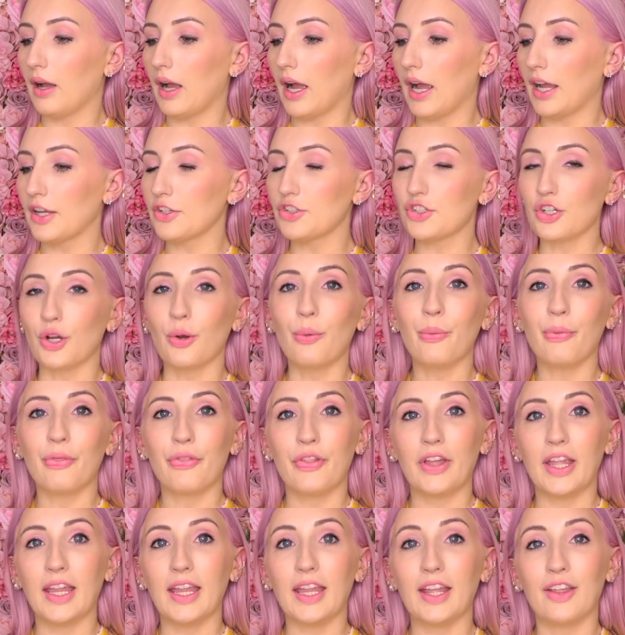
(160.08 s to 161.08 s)
I don't
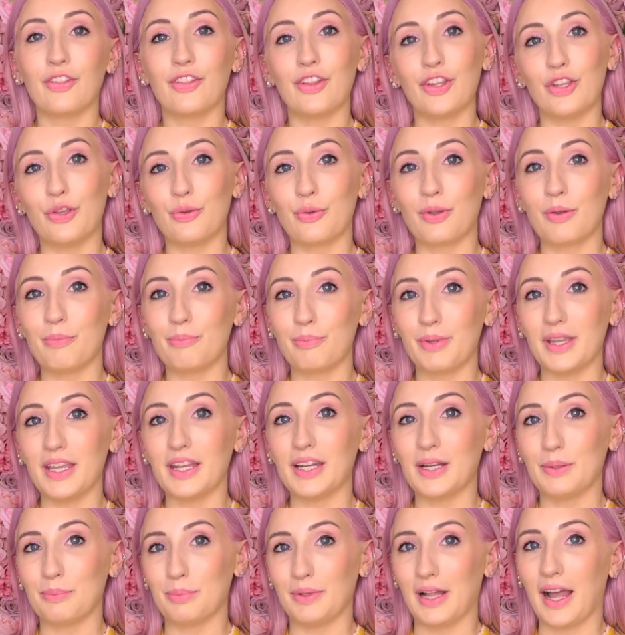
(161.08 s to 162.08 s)
think that you can
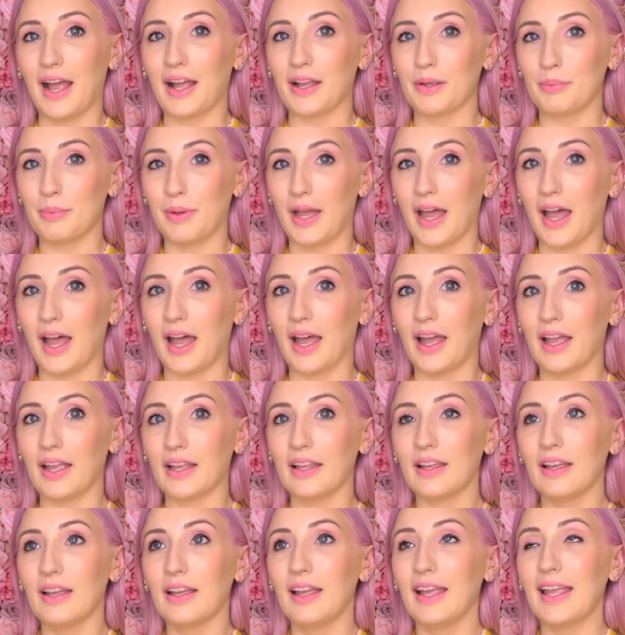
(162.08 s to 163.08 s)
beat a black
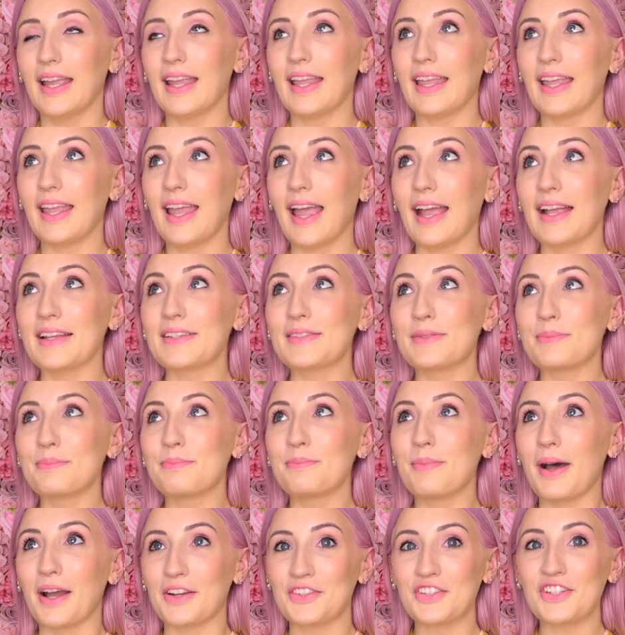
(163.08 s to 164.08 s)
bag as
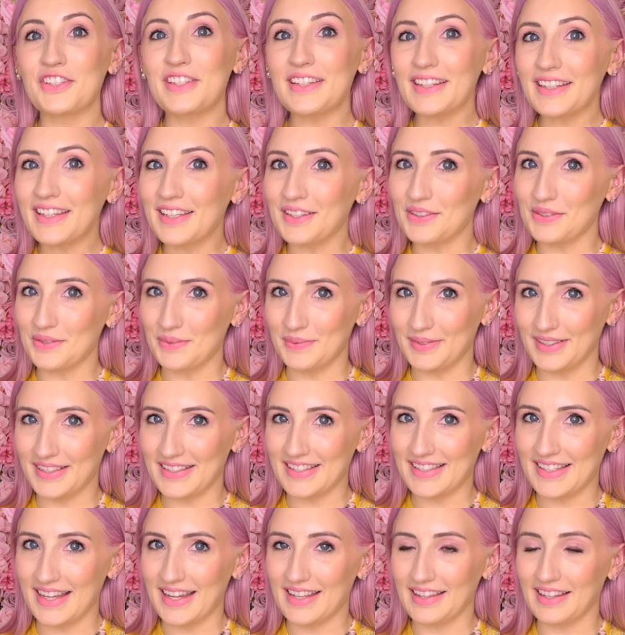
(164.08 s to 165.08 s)
much as it kills me to
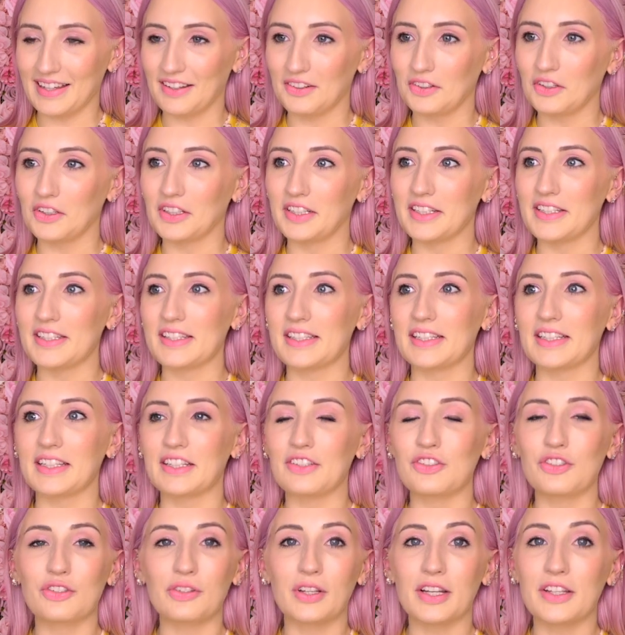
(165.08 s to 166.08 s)
say that honestly
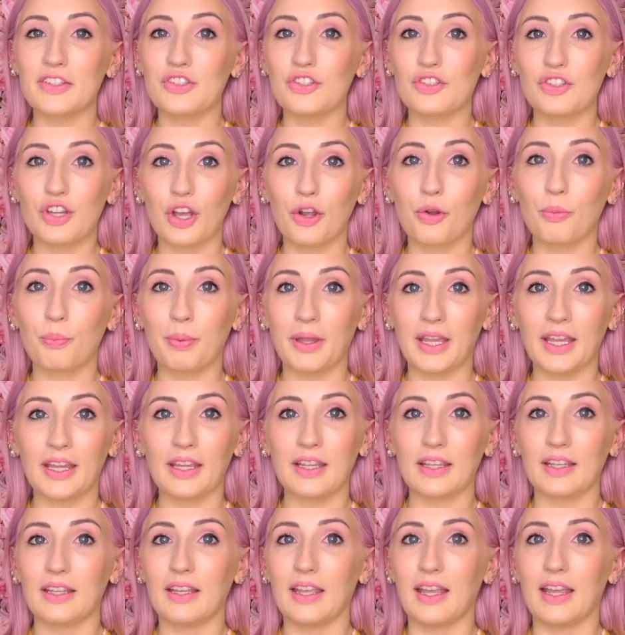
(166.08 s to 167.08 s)
because you guys know
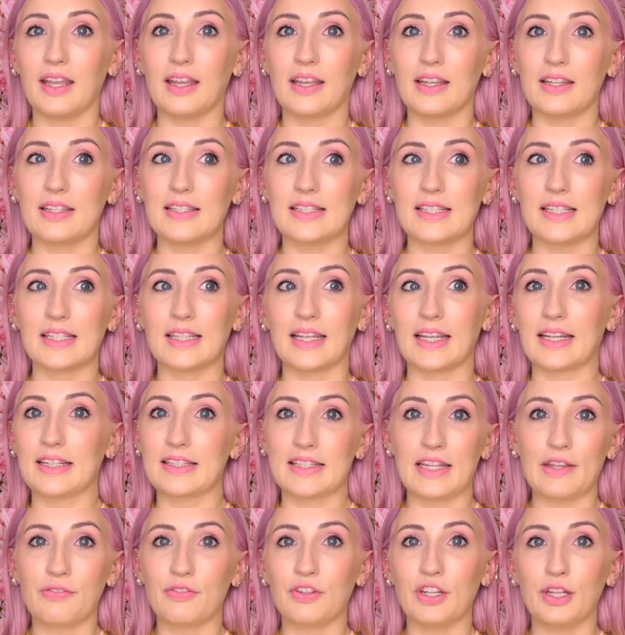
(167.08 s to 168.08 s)
pink and like
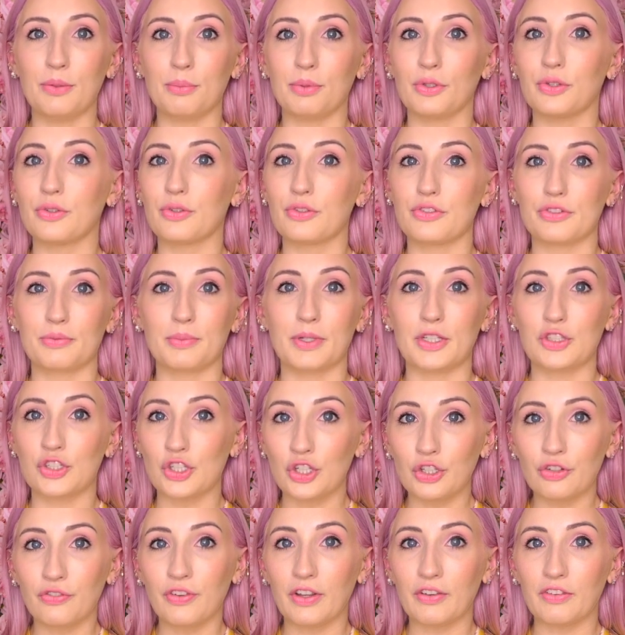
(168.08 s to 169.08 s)
Tiffany blue those are my
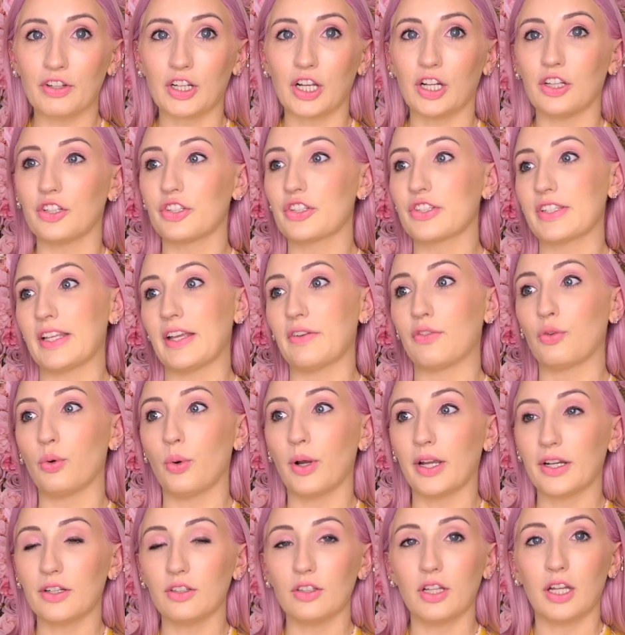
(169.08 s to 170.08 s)
two favorite colors I have
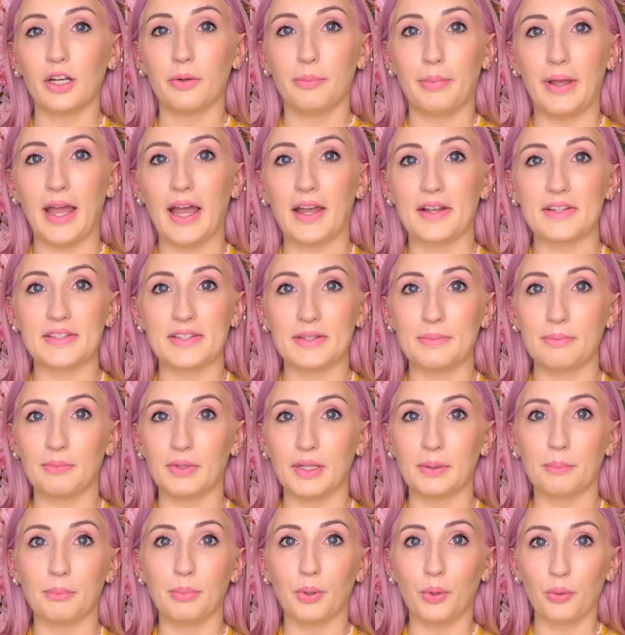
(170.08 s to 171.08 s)
quite a lot of bags in
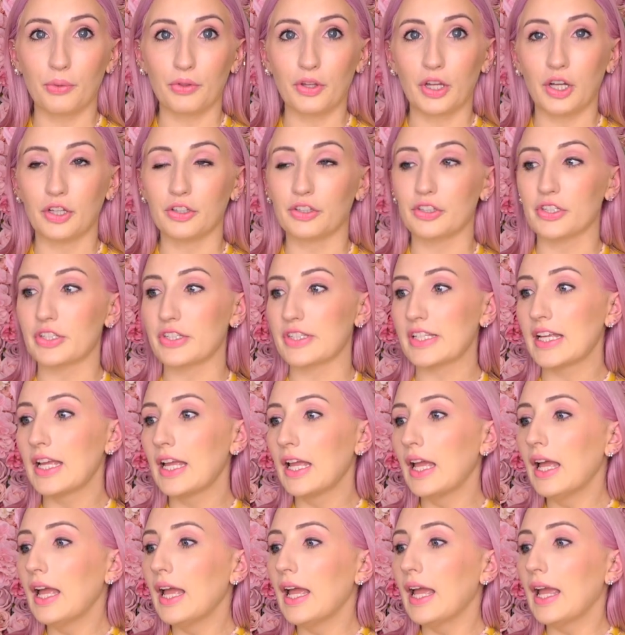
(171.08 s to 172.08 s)
like both colors
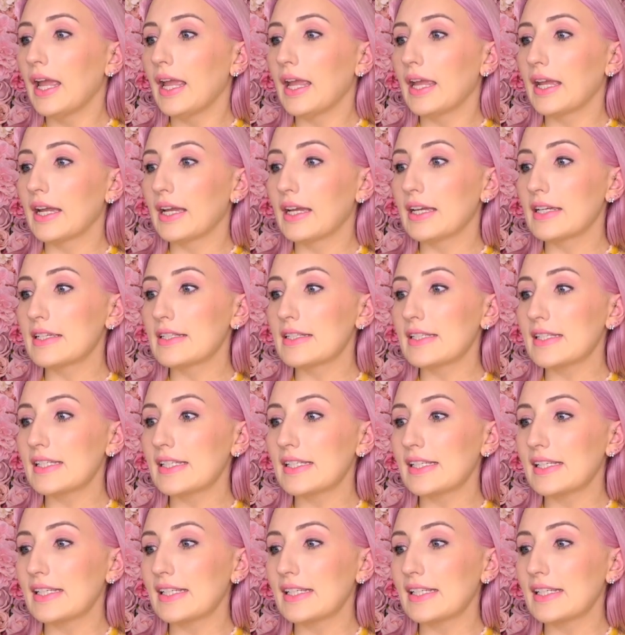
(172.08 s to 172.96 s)
and